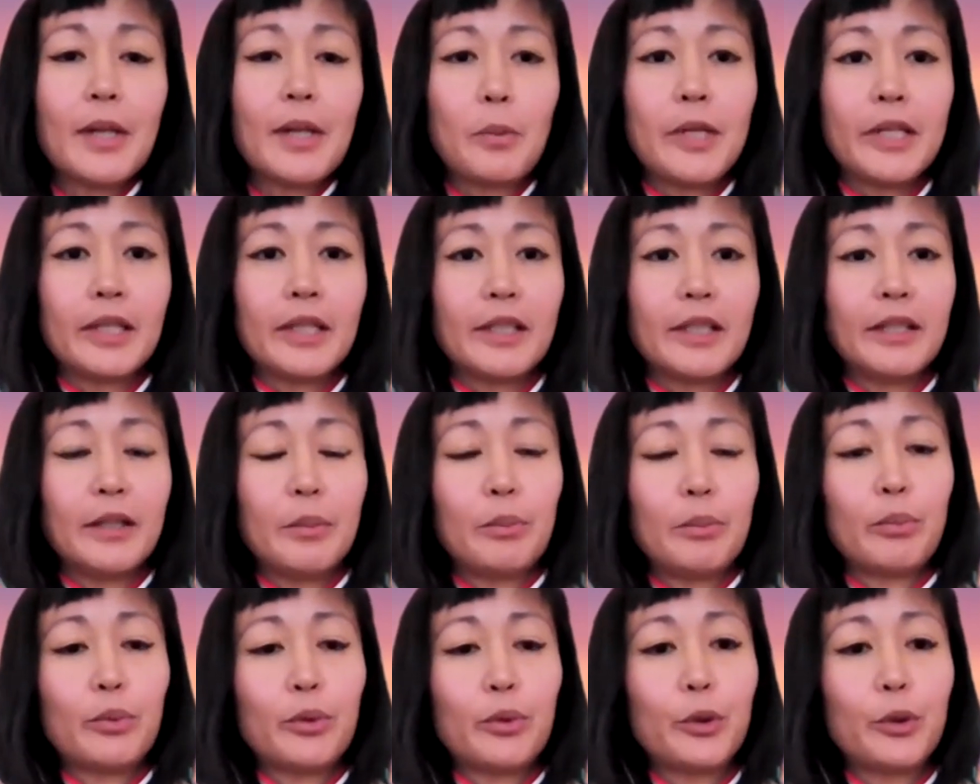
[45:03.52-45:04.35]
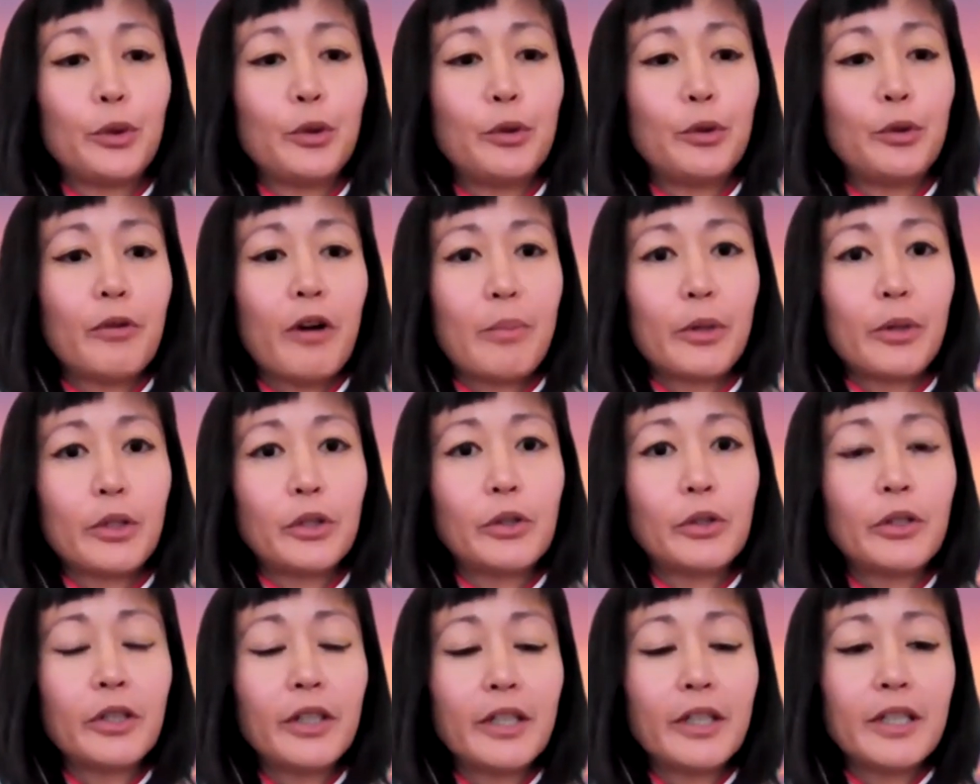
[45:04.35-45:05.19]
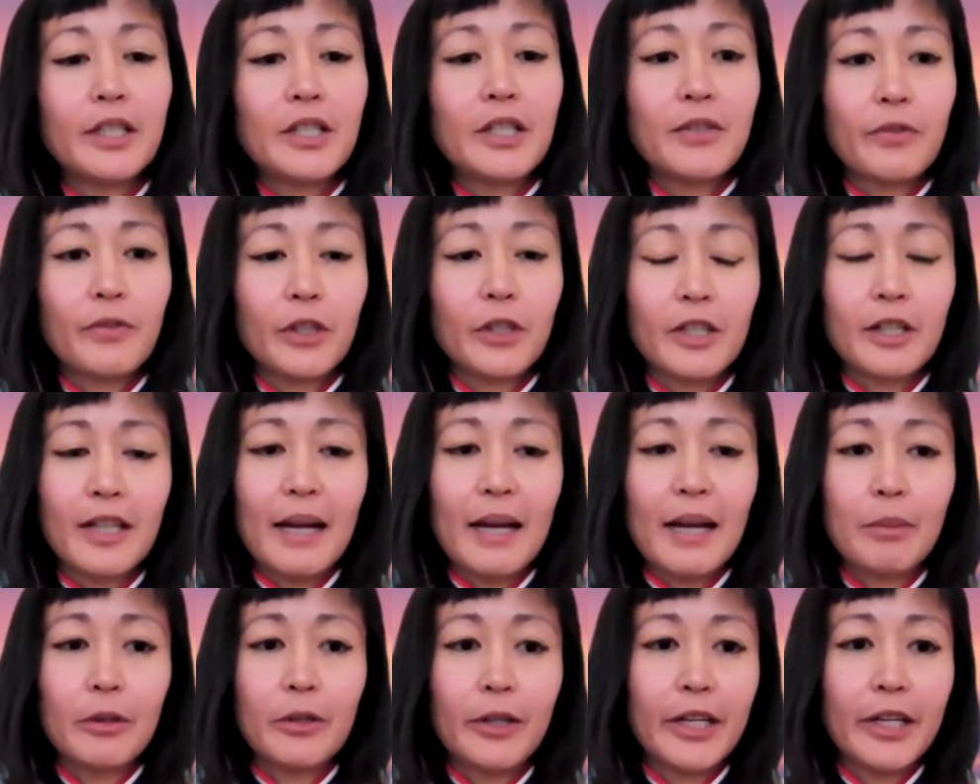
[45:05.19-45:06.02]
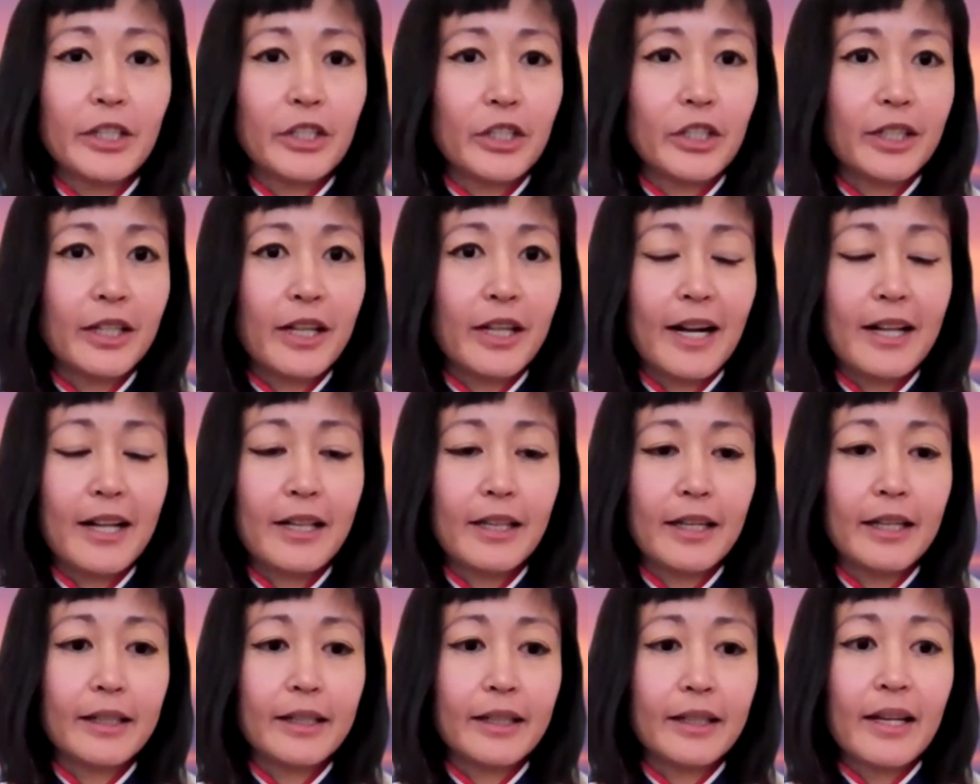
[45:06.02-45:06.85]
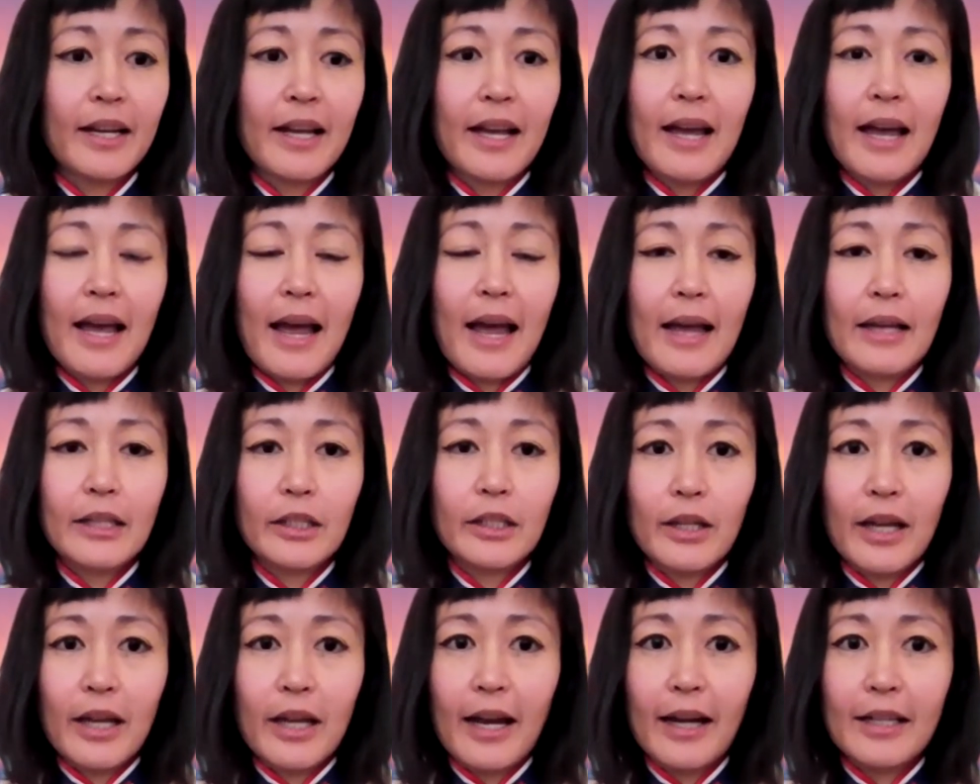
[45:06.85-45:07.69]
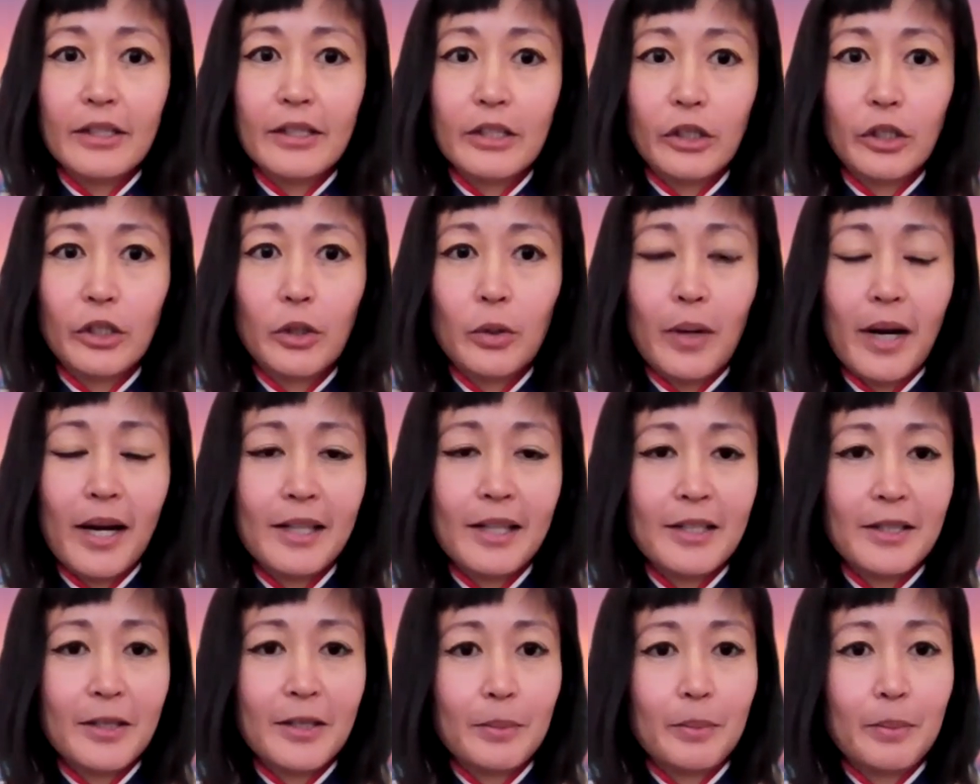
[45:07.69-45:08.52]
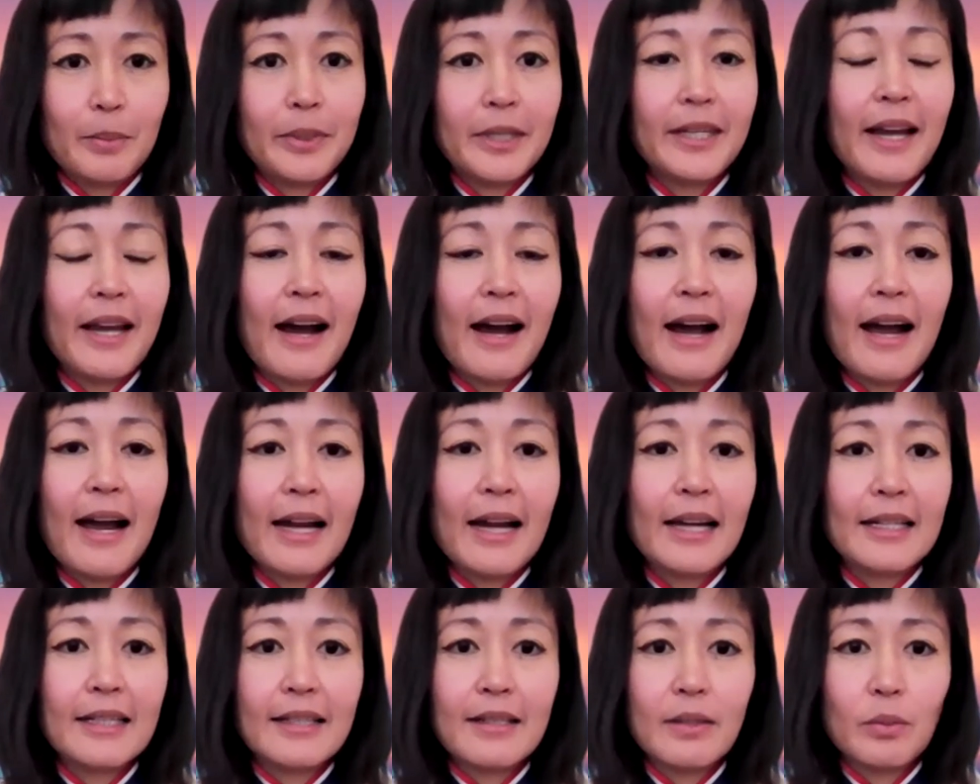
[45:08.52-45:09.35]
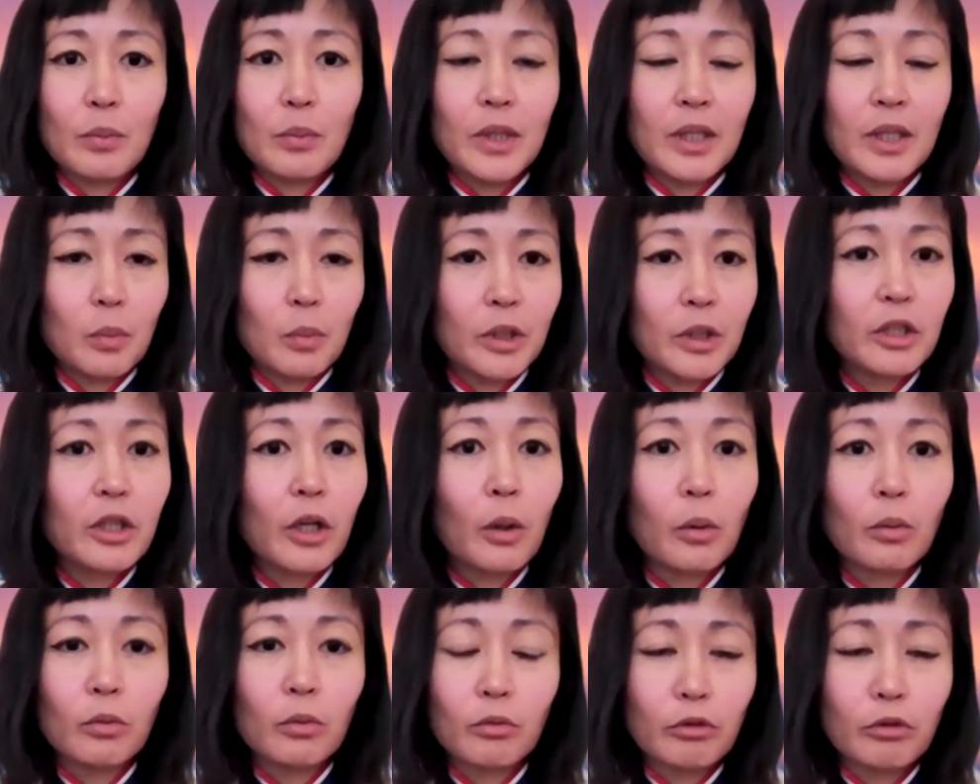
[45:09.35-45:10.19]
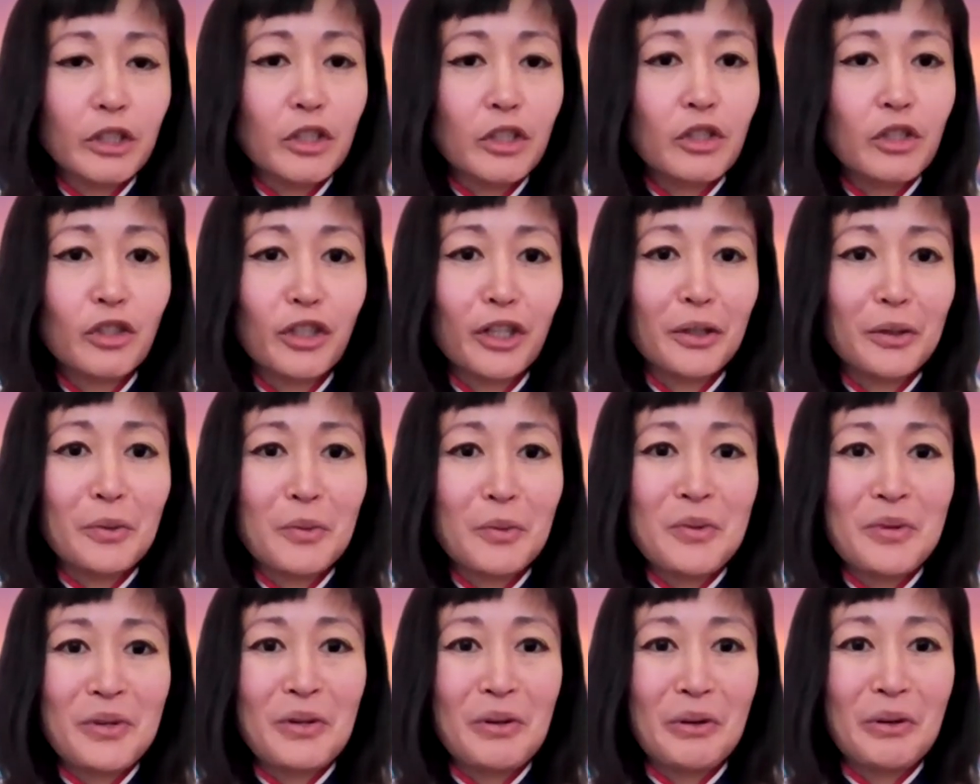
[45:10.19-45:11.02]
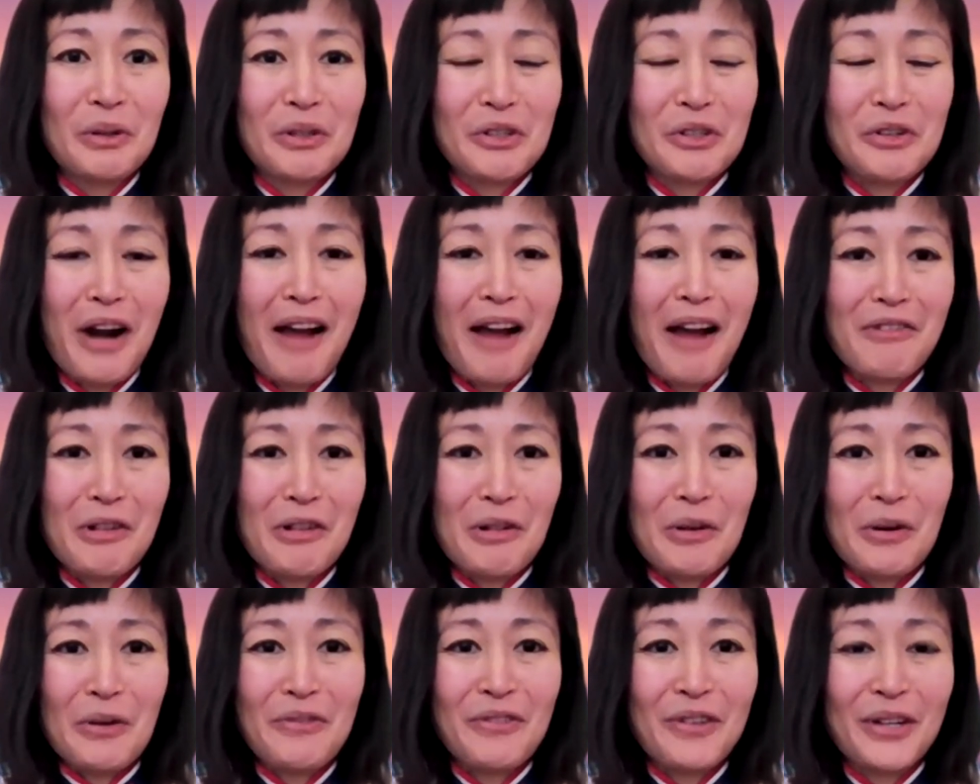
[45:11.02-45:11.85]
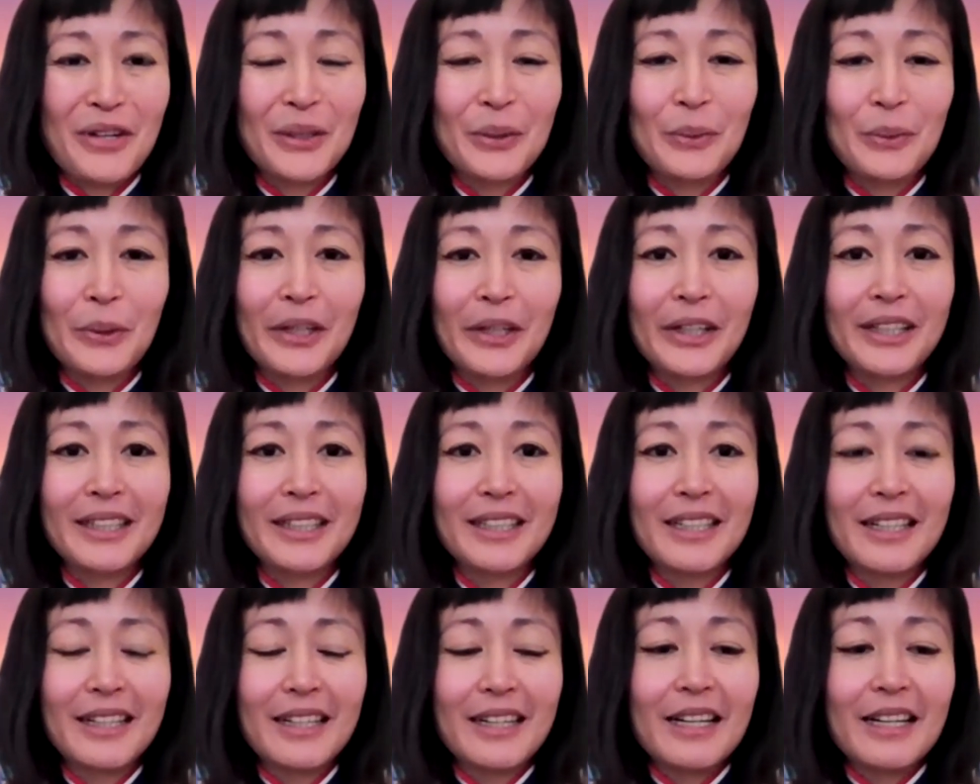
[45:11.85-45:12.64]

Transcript: that we can improve opportunities for collaboration. I think as US PIs, we don't restrict your travel or fieldwork.